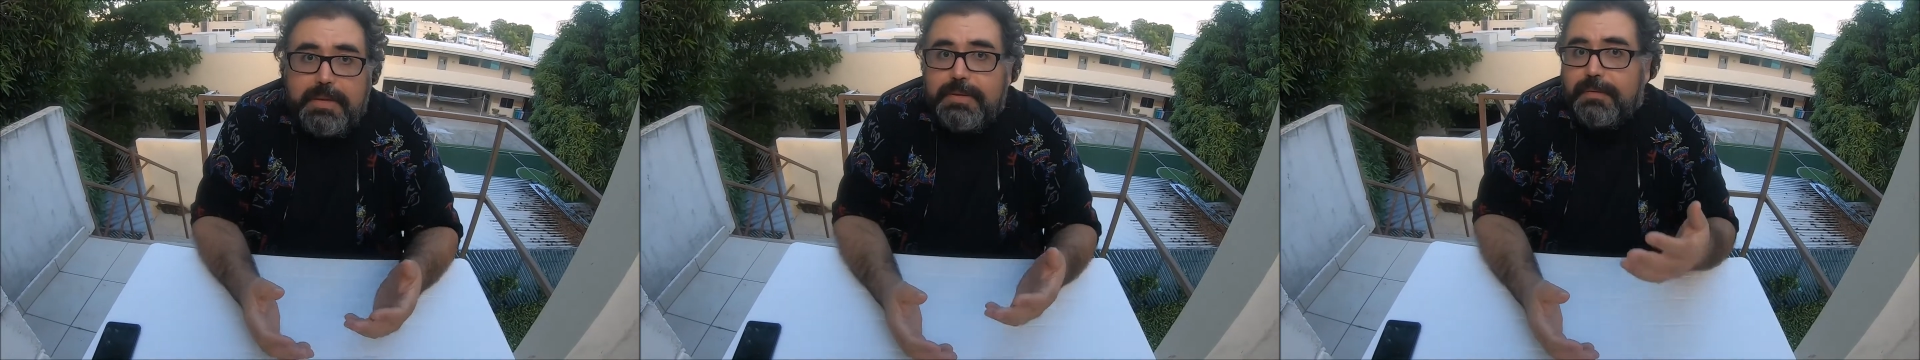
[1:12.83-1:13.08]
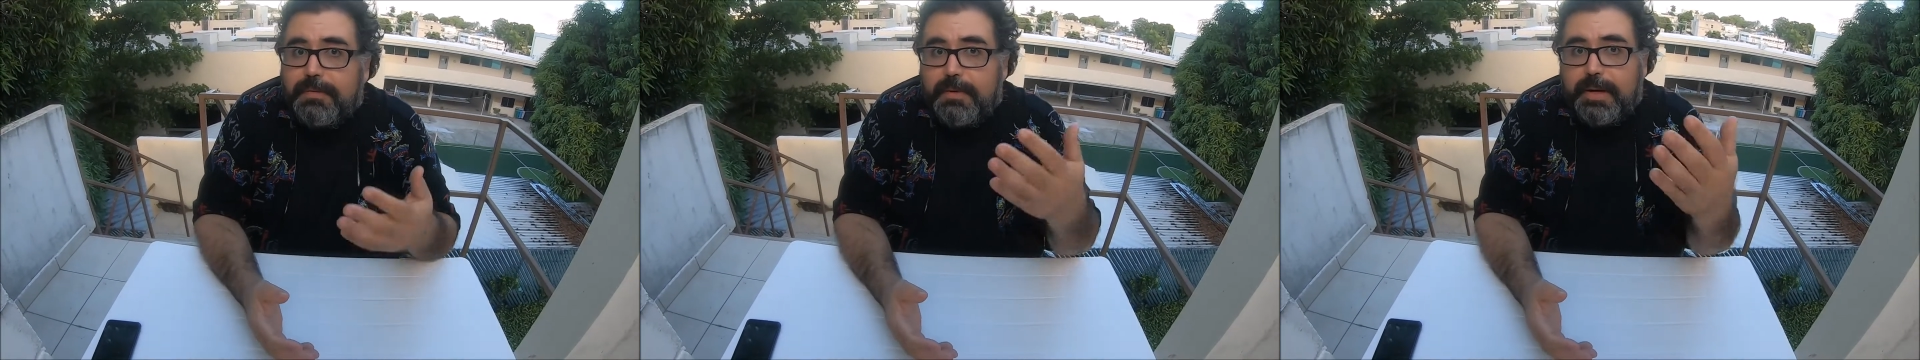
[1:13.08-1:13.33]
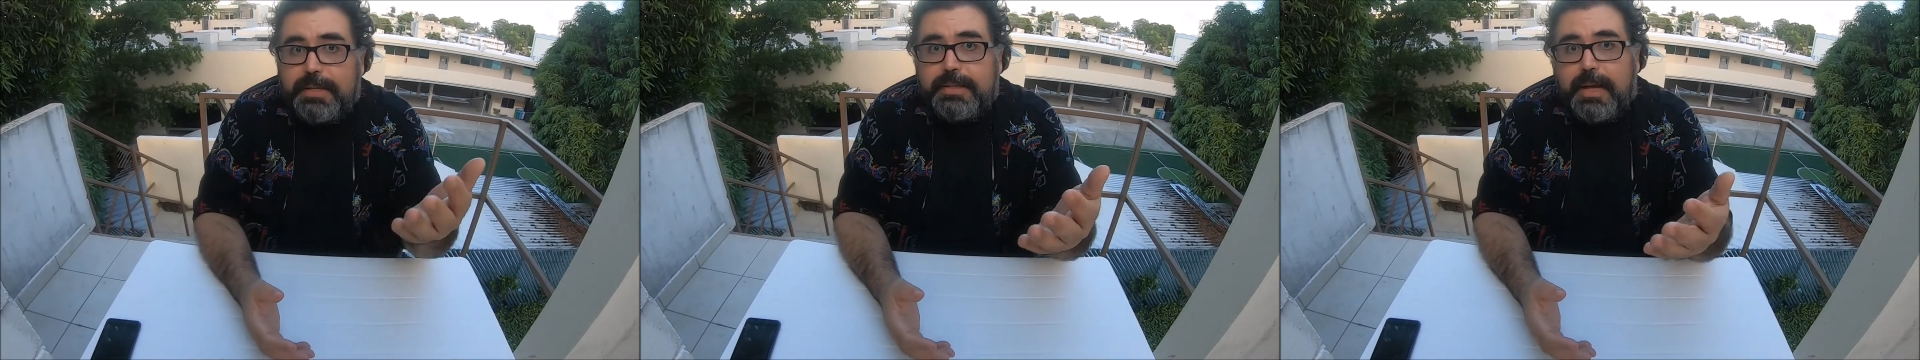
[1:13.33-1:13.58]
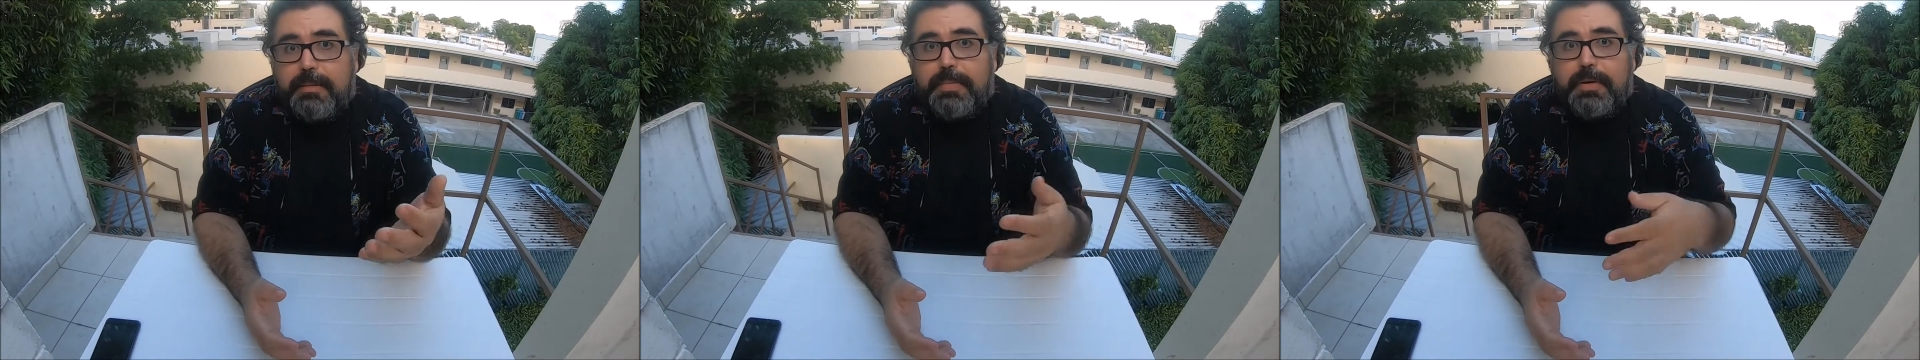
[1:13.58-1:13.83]
So, for
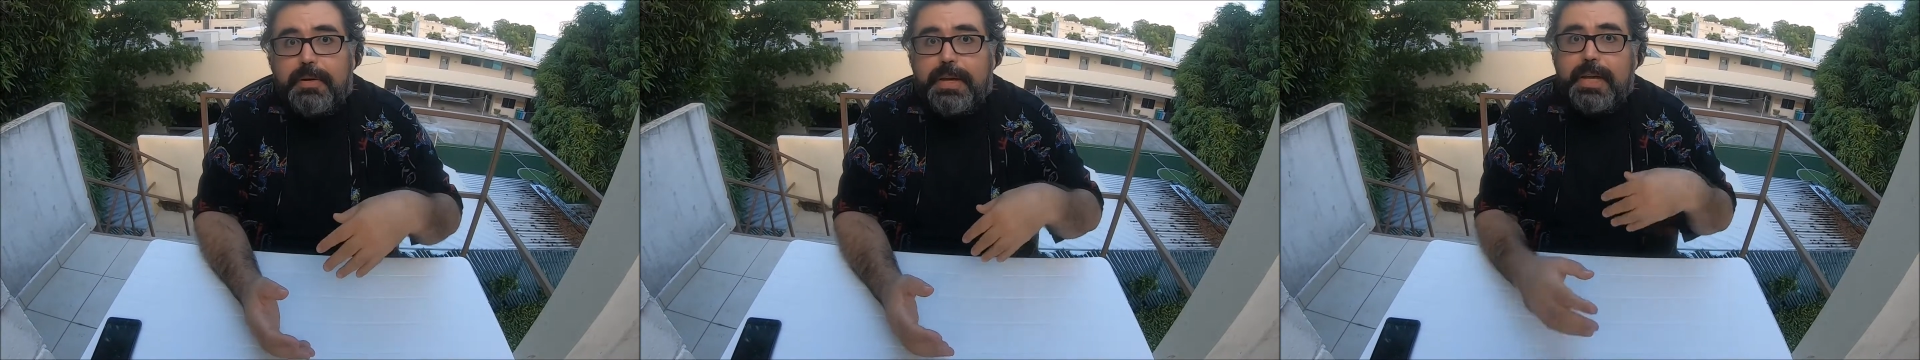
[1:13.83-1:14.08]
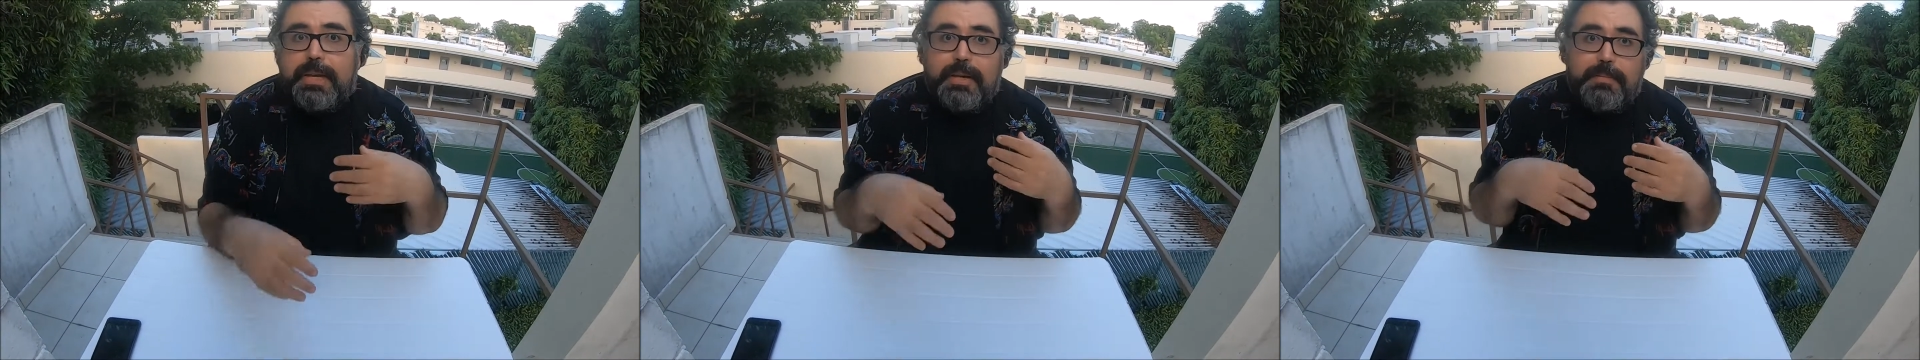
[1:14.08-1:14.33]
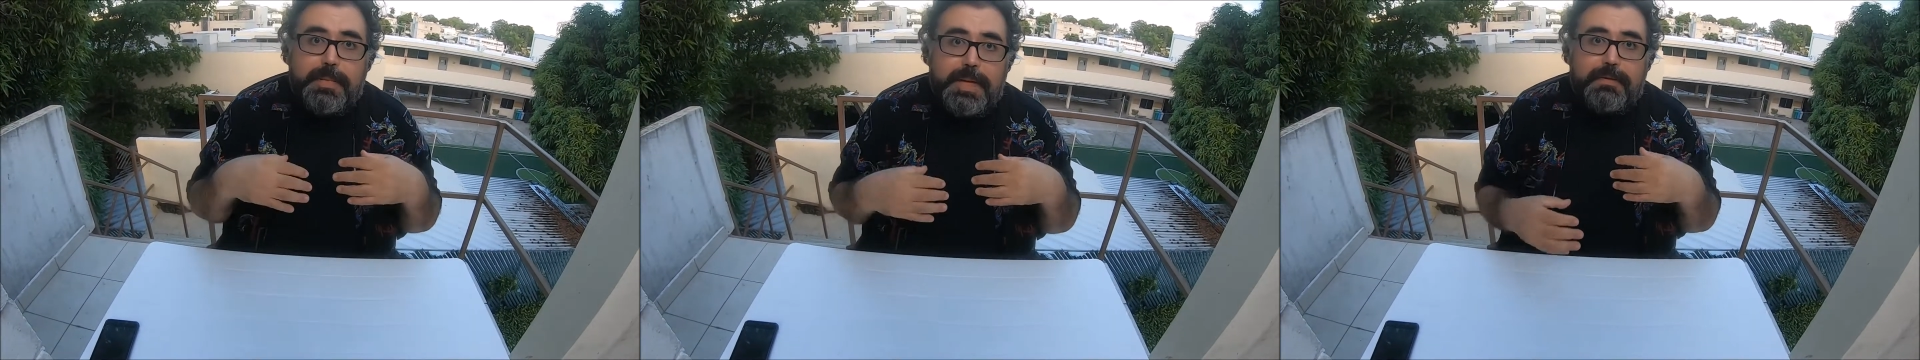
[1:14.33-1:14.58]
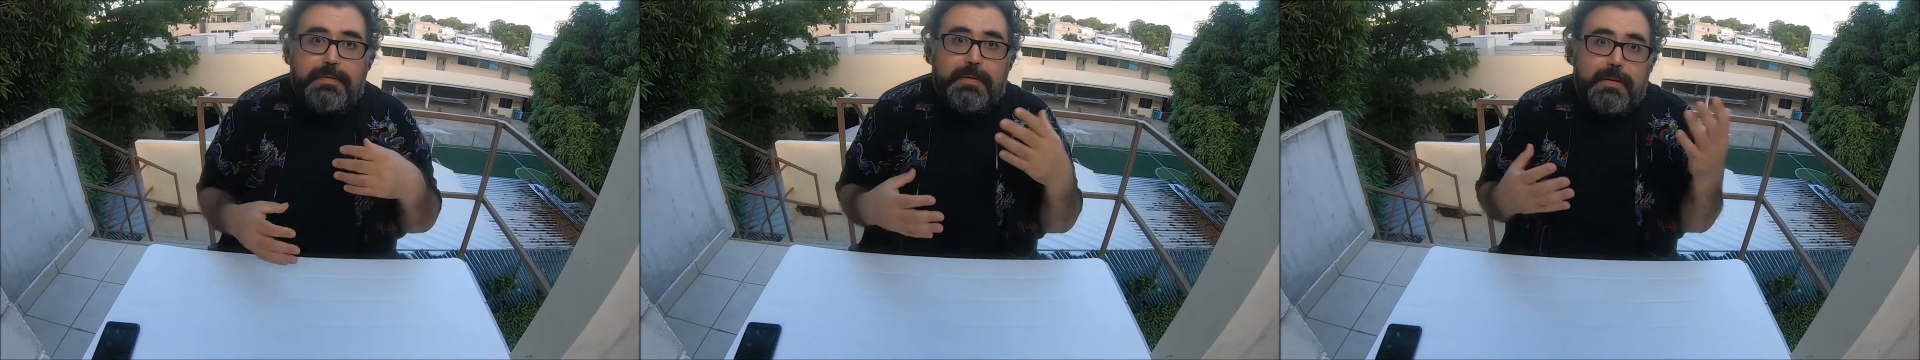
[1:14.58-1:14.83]
example, it could
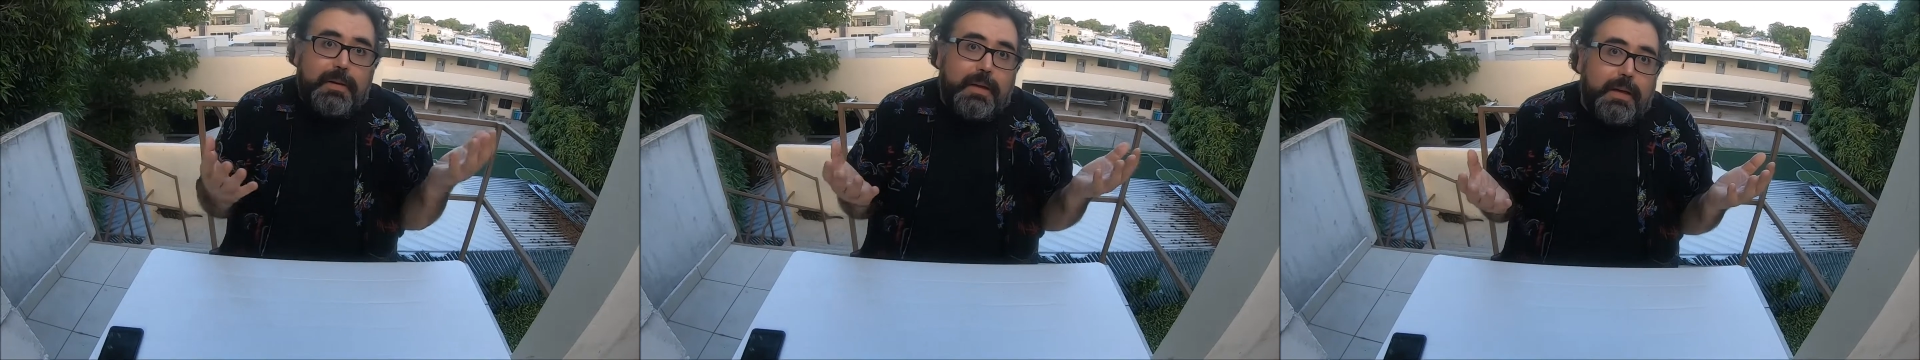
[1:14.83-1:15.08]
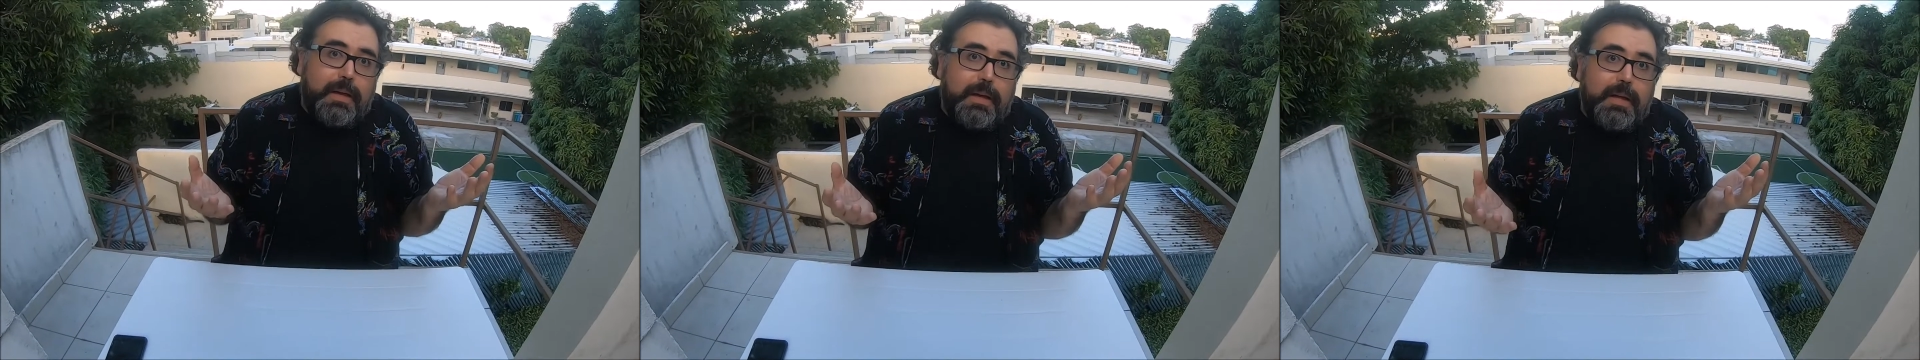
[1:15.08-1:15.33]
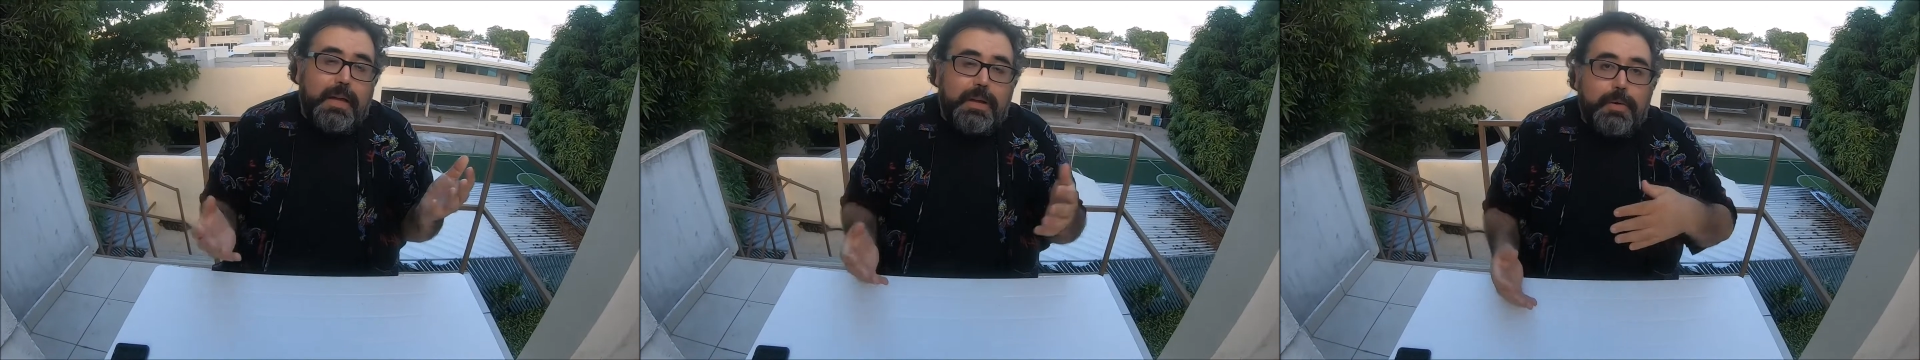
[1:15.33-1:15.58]
be for